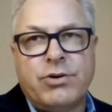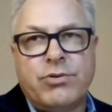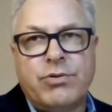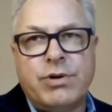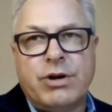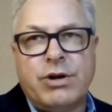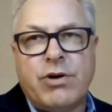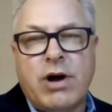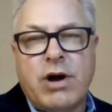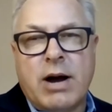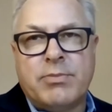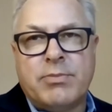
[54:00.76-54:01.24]

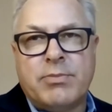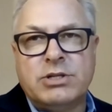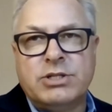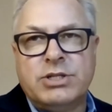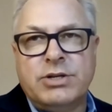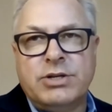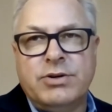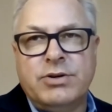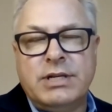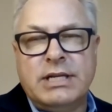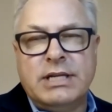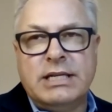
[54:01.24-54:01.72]
career
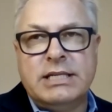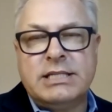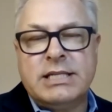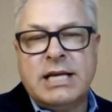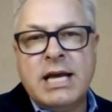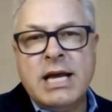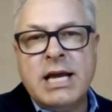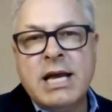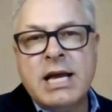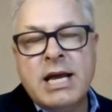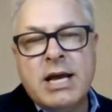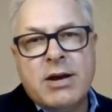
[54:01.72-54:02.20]
opportunities.
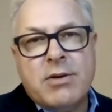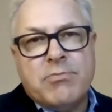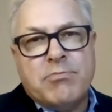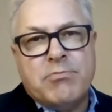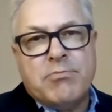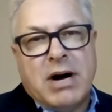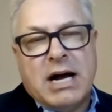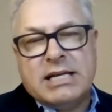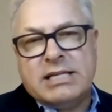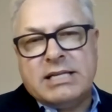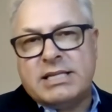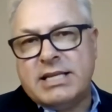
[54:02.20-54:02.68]

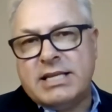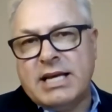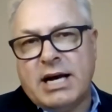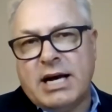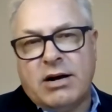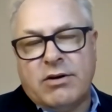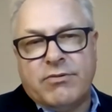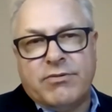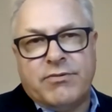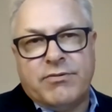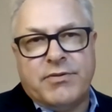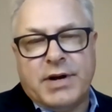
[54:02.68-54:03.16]

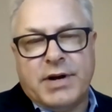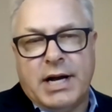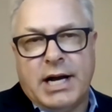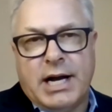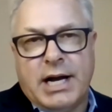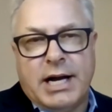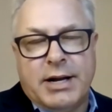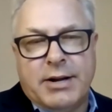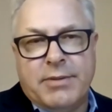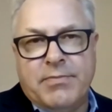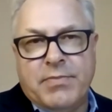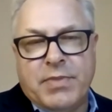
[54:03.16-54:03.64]
Myself,
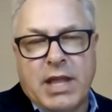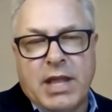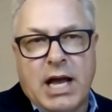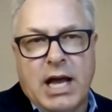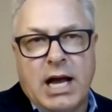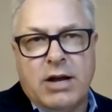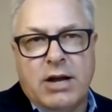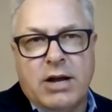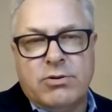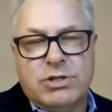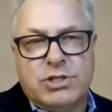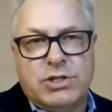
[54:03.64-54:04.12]
uh,
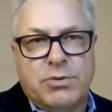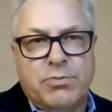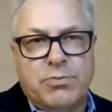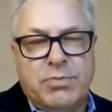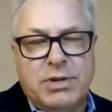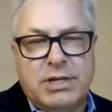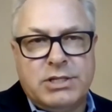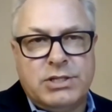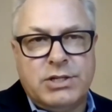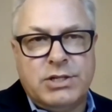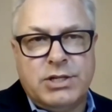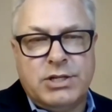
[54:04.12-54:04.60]
I was a
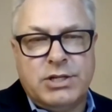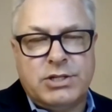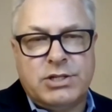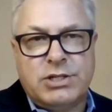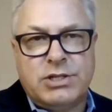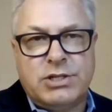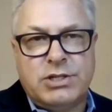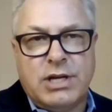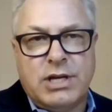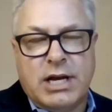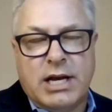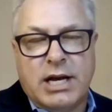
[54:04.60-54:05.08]

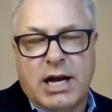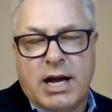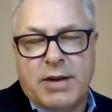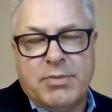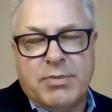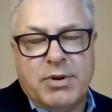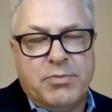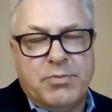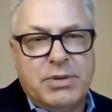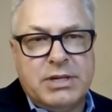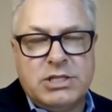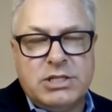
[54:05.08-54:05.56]
business, uh,
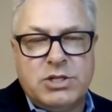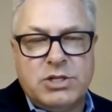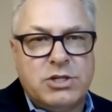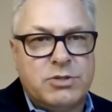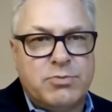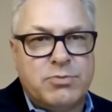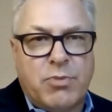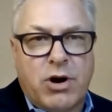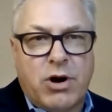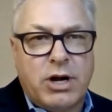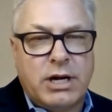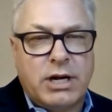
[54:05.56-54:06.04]
I'm a
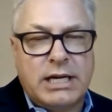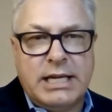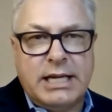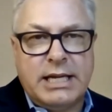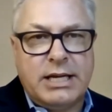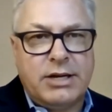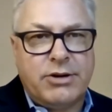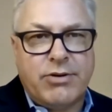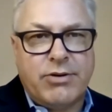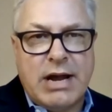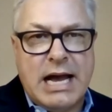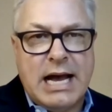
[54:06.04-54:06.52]
business
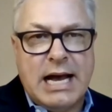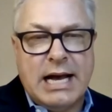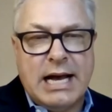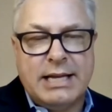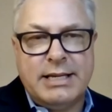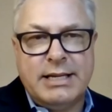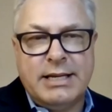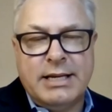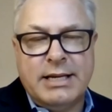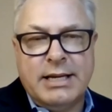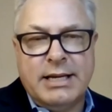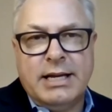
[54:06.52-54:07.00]
marketing
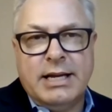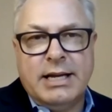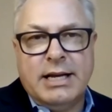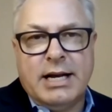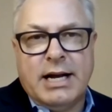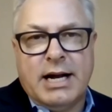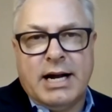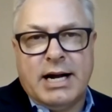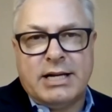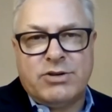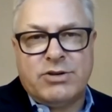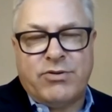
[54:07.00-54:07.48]
grad.
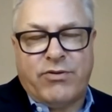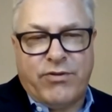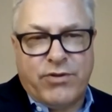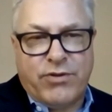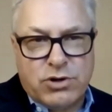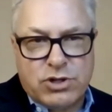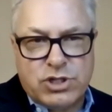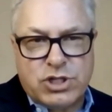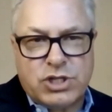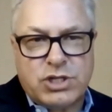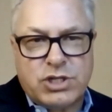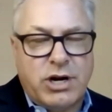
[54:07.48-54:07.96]
Uh,
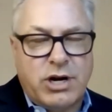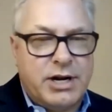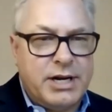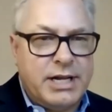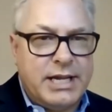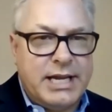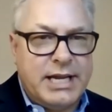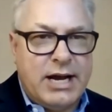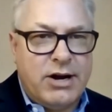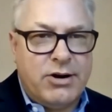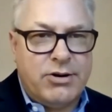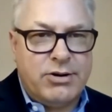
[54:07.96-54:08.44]
first
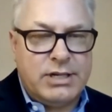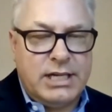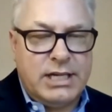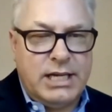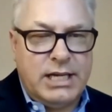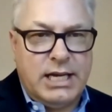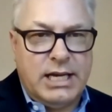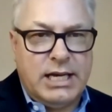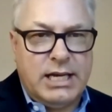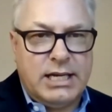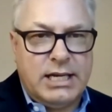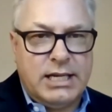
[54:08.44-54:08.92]
started out
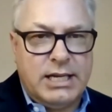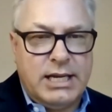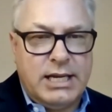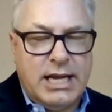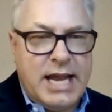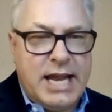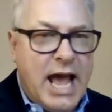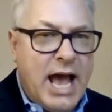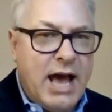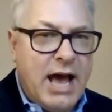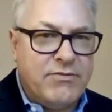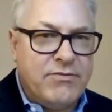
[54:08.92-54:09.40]
in
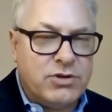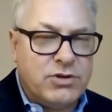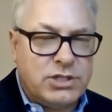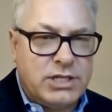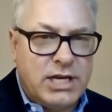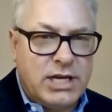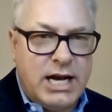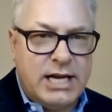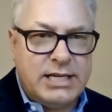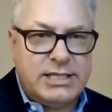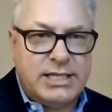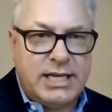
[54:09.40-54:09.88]
an
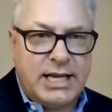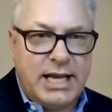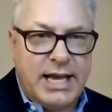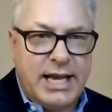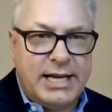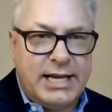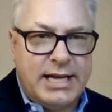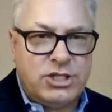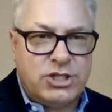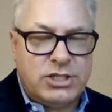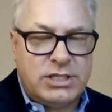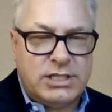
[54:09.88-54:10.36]
advertising
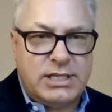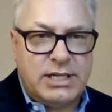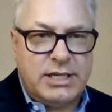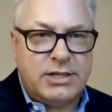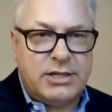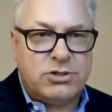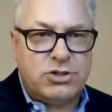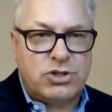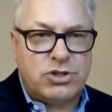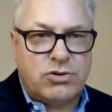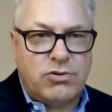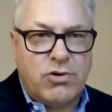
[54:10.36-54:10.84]

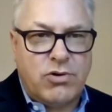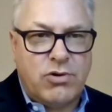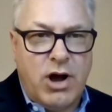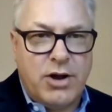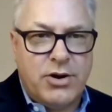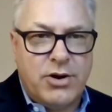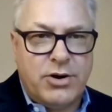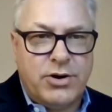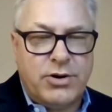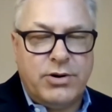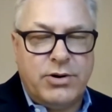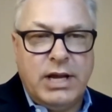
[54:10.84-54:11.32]
agency in
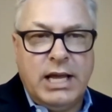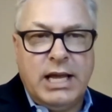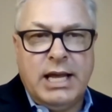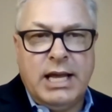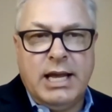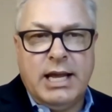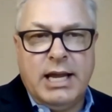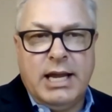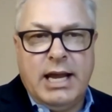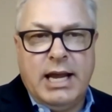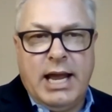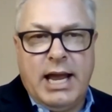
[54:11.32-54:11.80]
Toronto
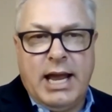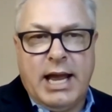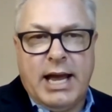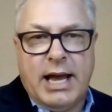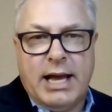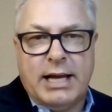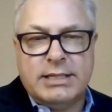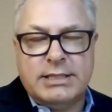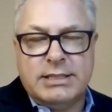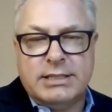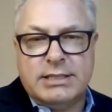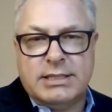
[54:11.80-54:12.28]

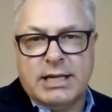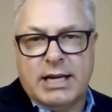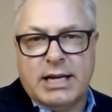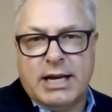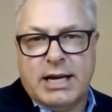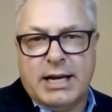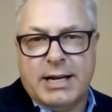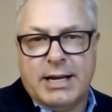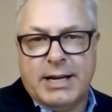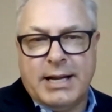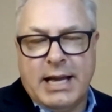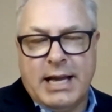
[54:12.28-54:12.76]
and,
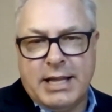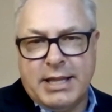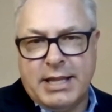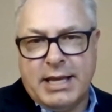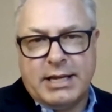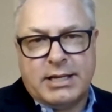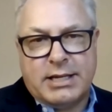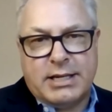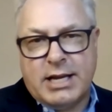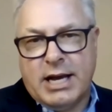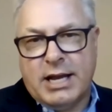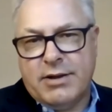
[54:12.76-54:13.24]
uh, and
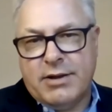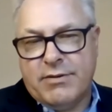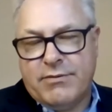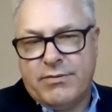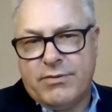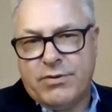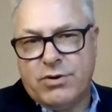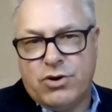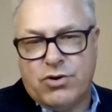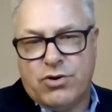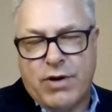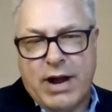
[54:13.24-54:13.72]
then kind
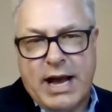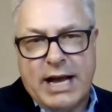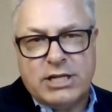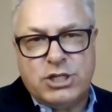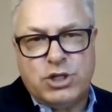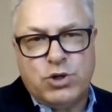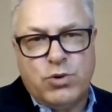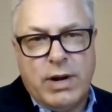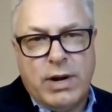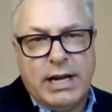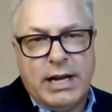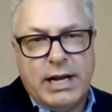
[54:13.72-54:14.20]
of
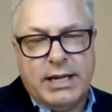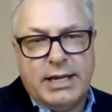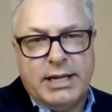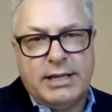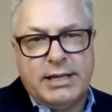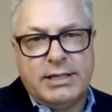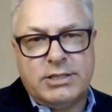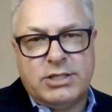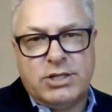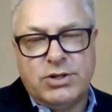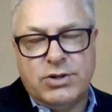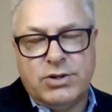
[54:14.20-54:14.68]
graduated
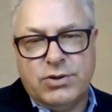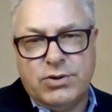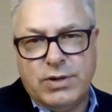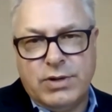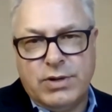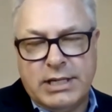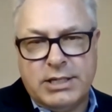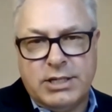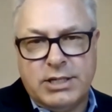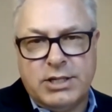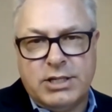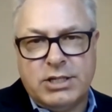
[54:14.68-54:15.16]
into,
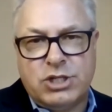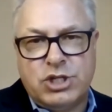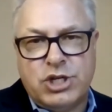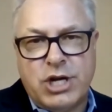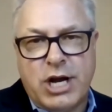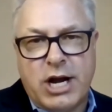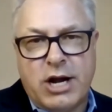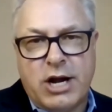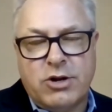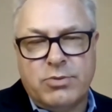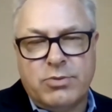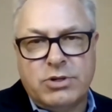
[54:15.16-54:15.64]
into the
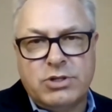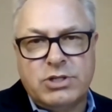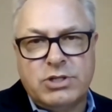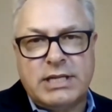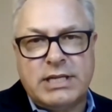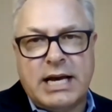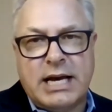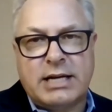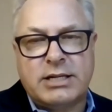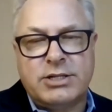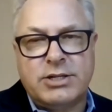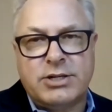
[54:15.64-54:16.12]
charitable
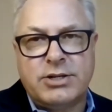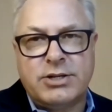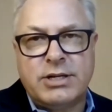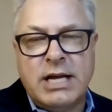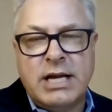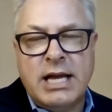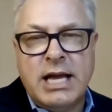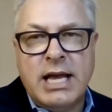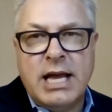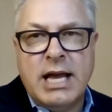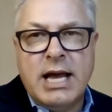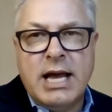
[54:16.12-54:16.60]
sector.